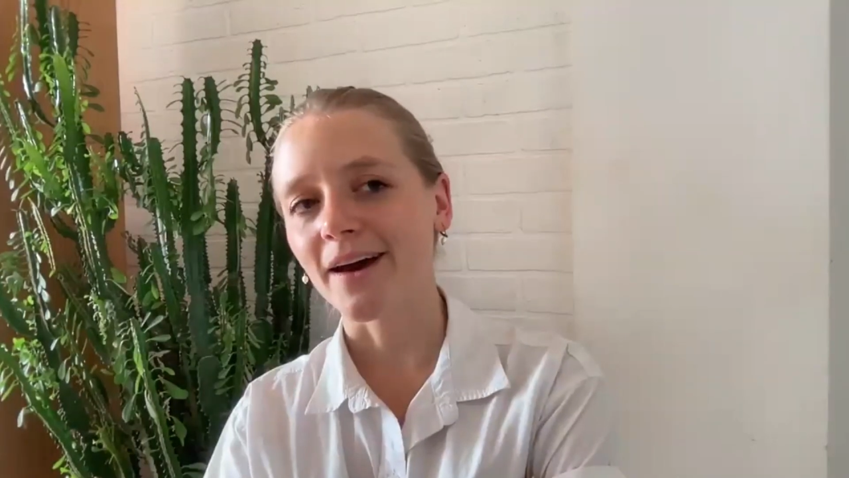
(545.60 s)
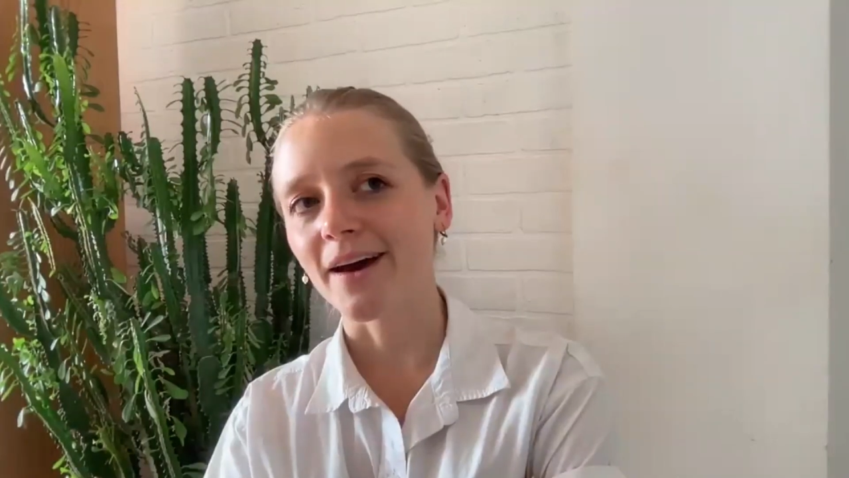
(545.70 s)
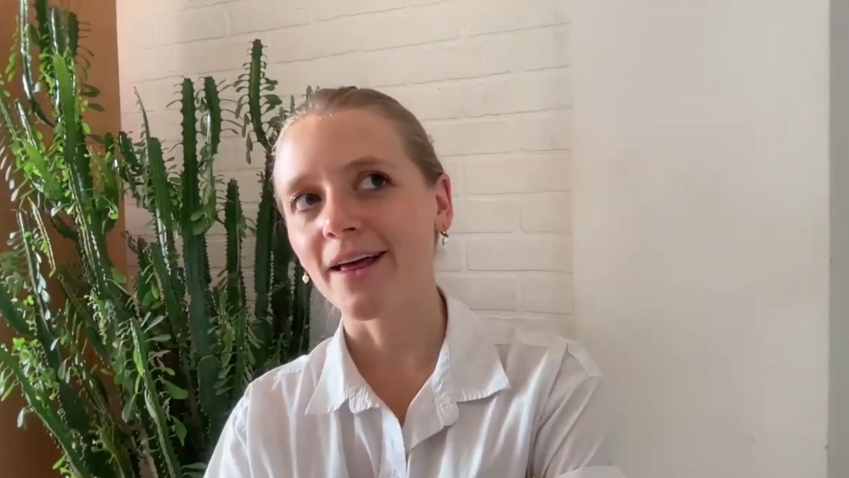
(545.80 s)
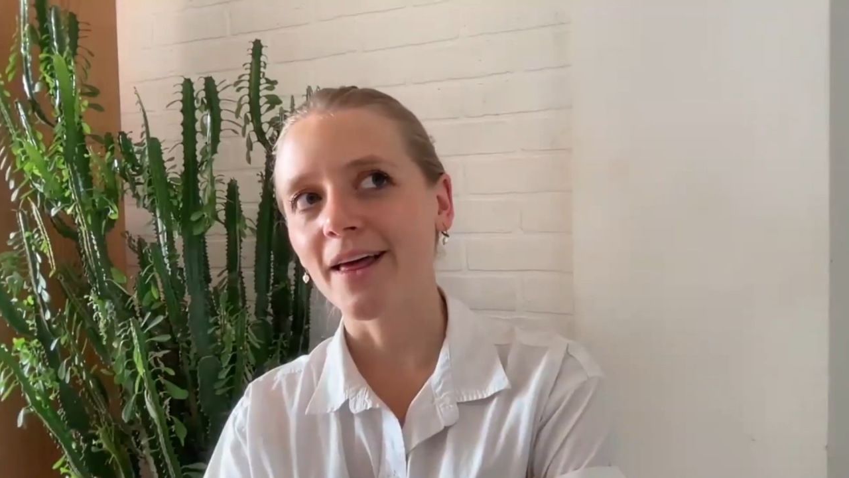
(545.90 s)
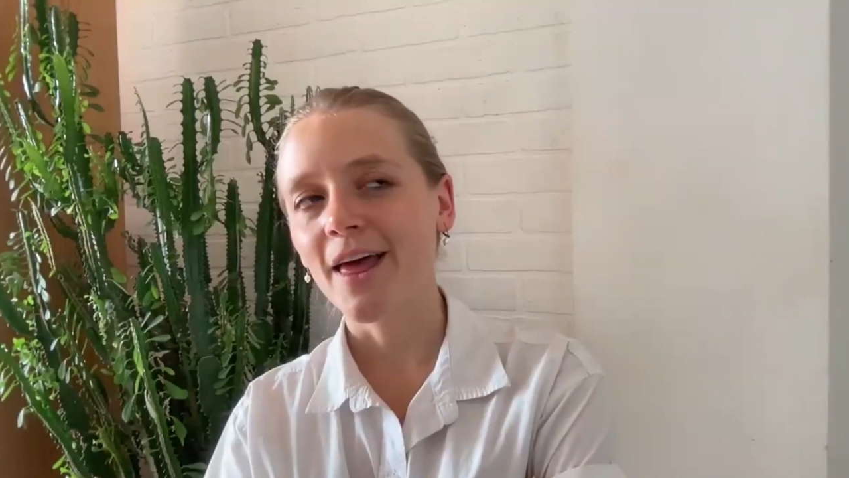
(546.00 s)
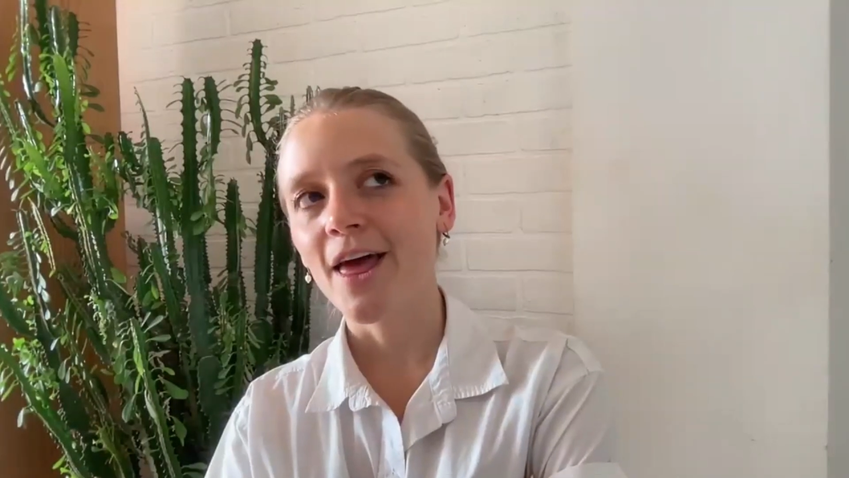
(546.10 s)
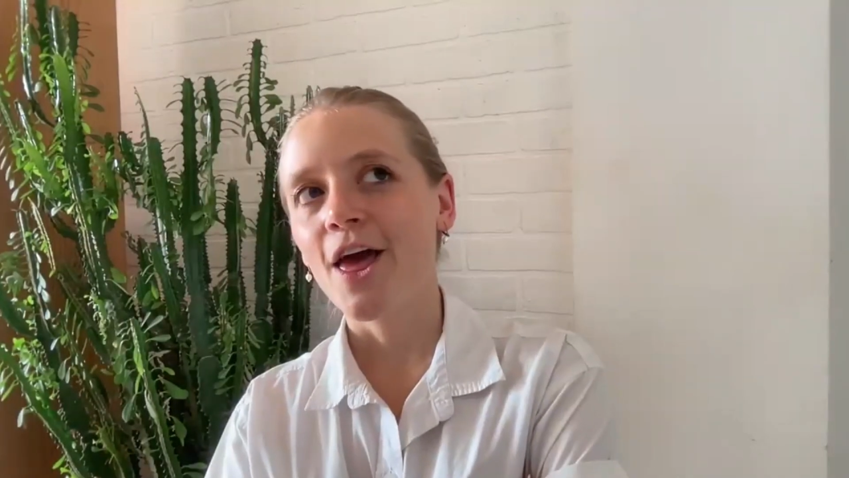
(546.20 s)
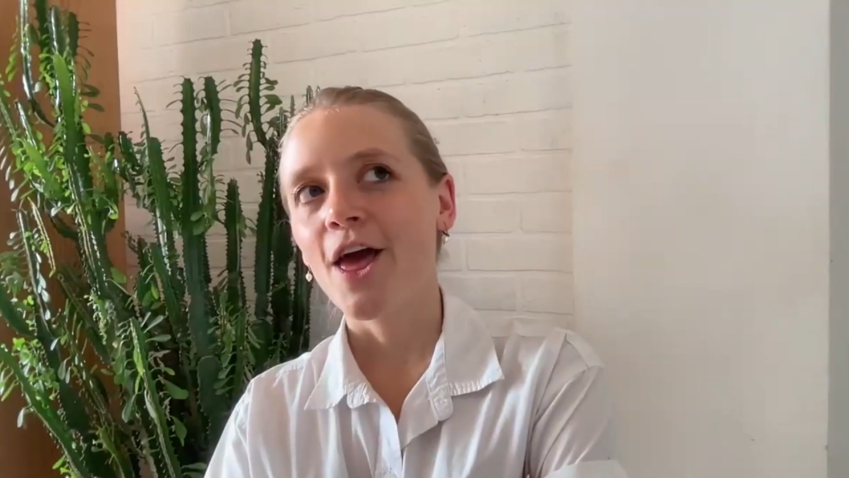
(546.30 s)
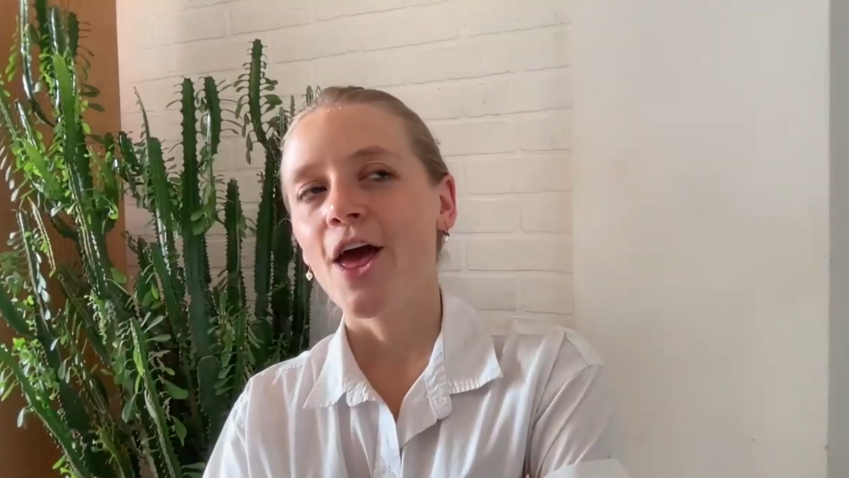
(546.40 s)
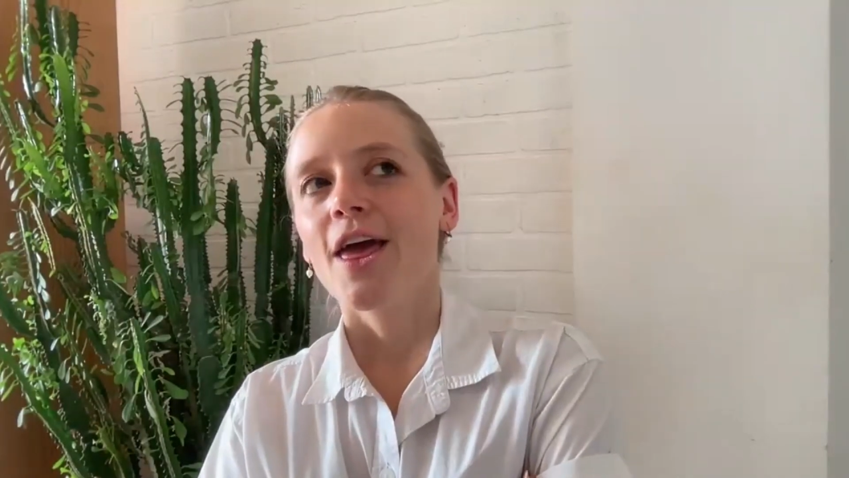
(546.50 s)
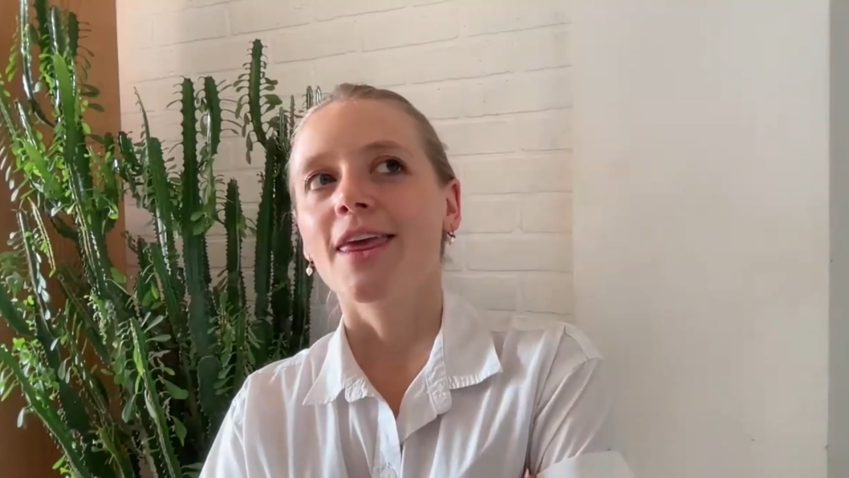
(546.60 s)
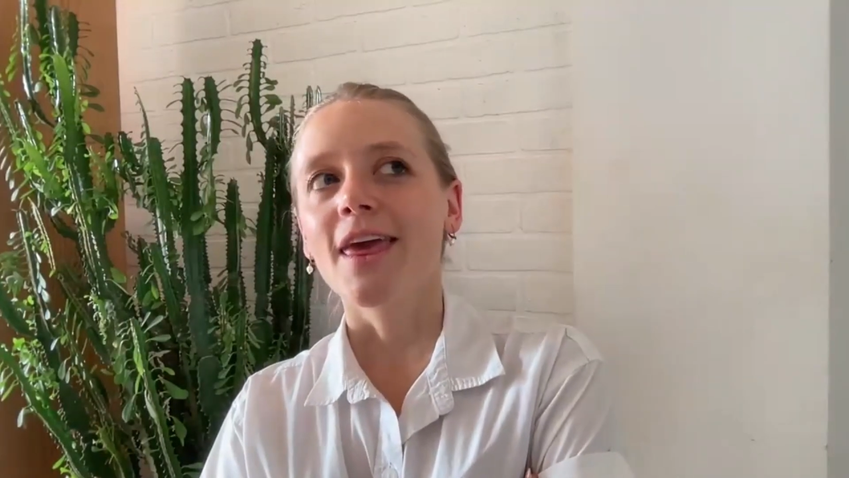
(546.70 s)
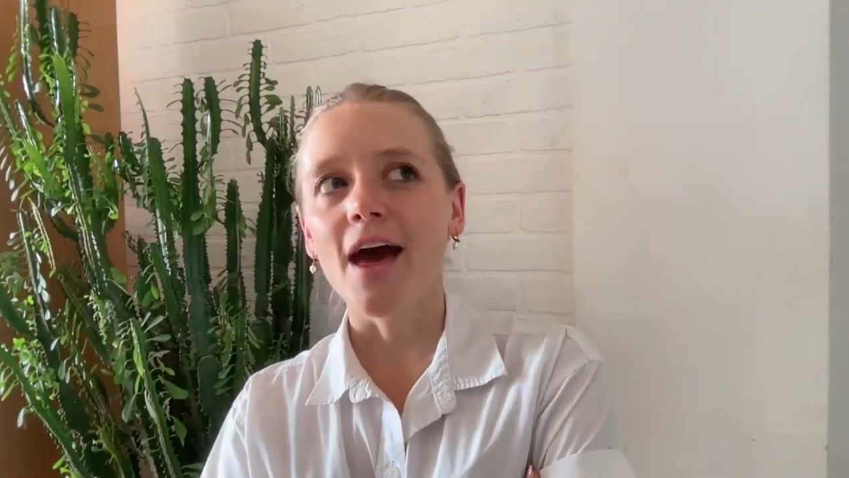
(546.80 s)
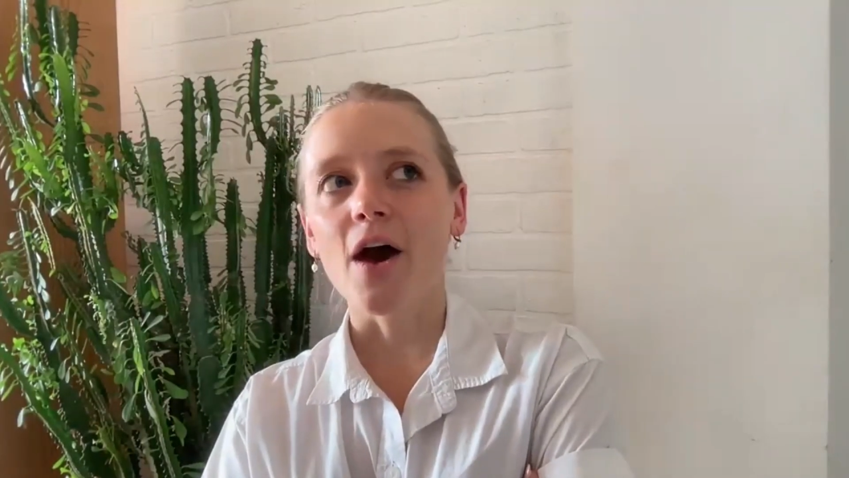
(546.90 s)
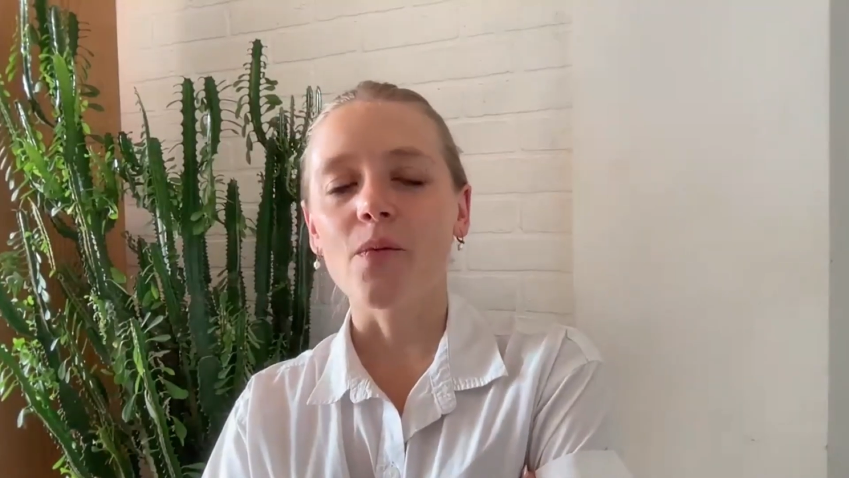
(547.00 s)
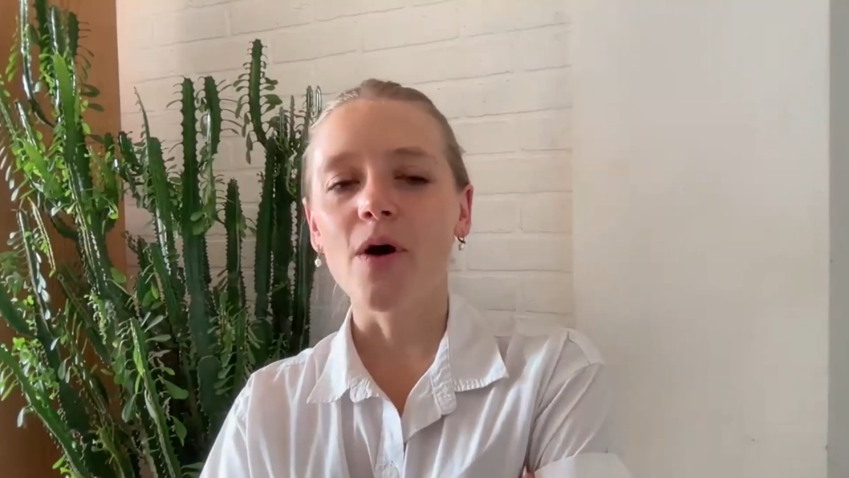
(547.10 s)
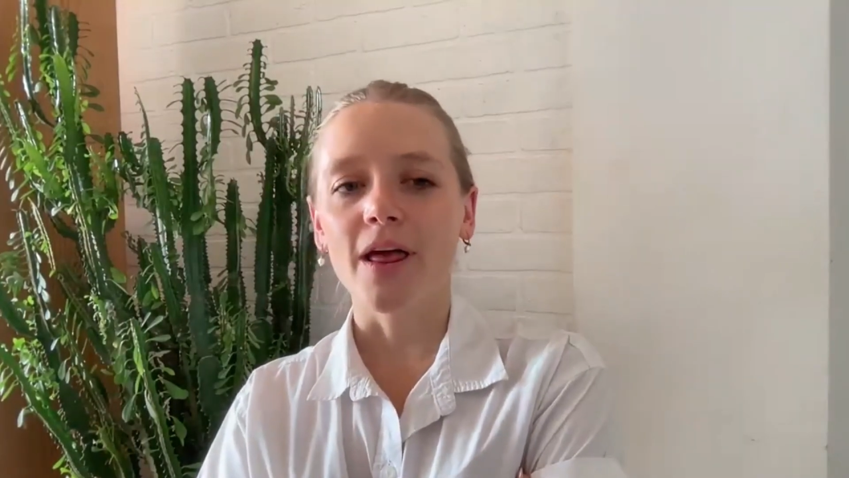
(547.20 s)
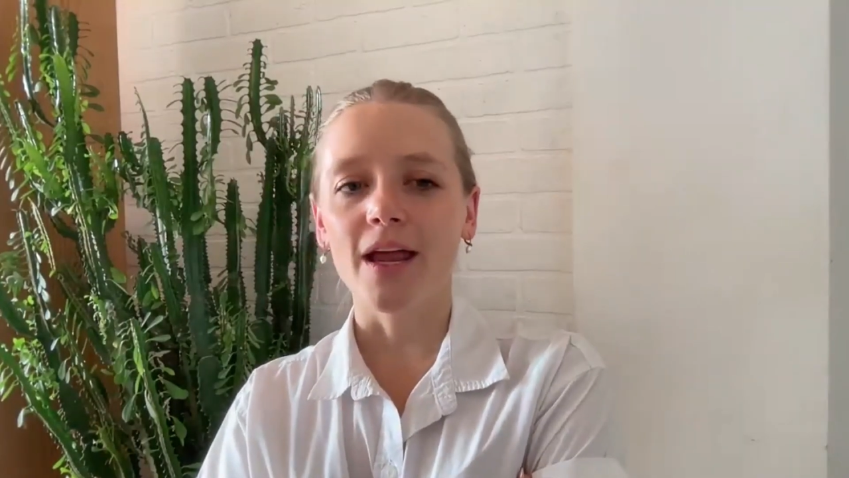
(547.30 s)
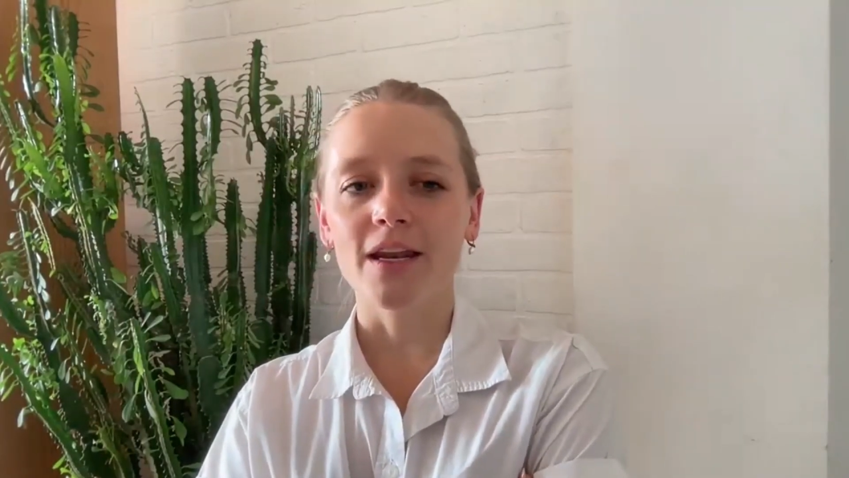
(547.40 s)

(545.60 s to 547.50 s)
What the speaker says: Yeah. Yeah, well,